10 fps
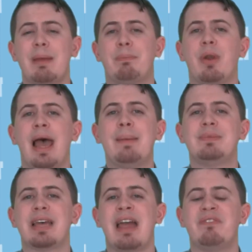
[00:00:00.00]
a prime
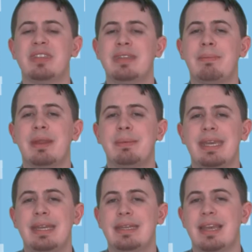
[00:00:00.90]
time for the
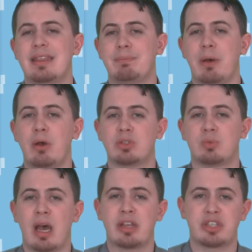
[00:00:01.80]
WWE to take the
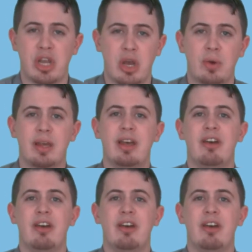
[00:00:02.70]
post-Raw show